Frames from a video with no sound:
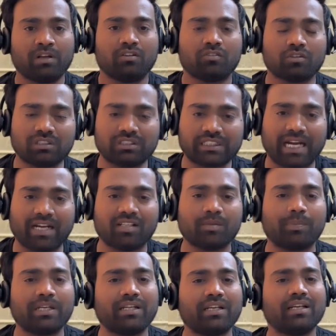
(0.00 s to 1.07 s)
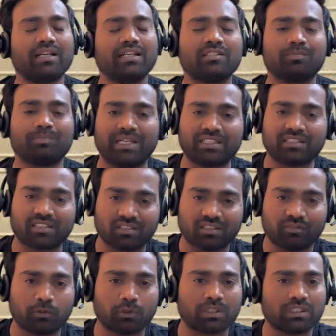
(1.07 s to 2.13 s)
So ChatGPT is
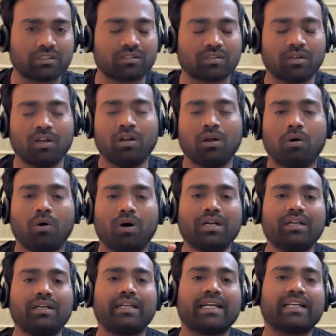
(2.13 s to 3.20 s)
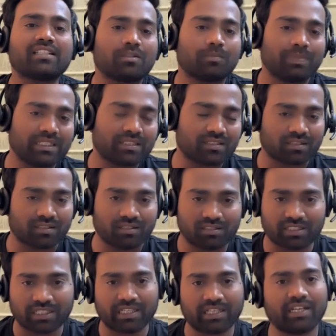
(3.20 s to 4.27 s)
majorly focused on text-based
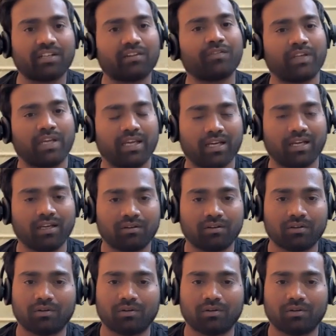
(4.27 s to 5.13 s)
generative AI,